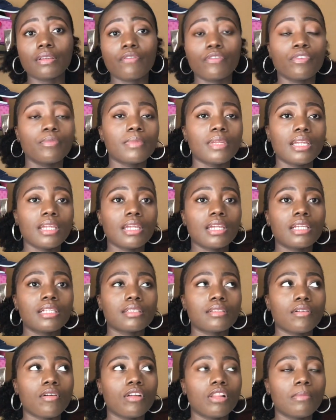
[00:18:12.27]
for me it's
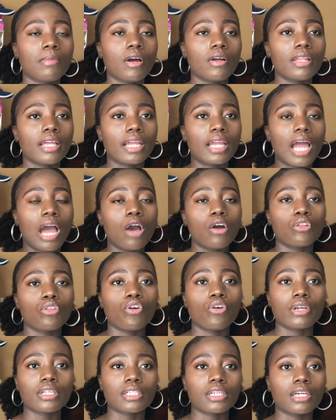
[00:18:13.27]
all about like how
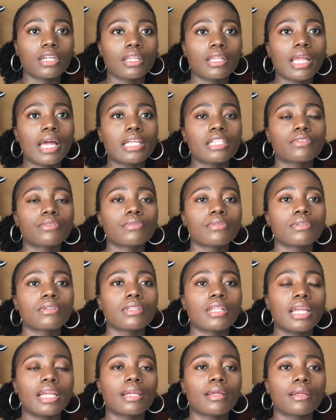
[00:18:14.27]
long is it gonna last,
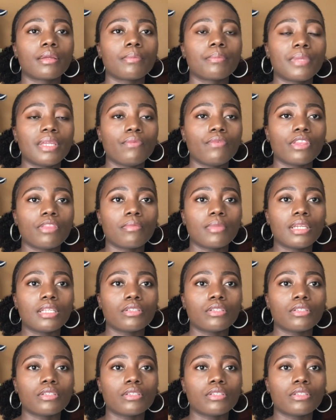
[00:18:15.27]
like be with me.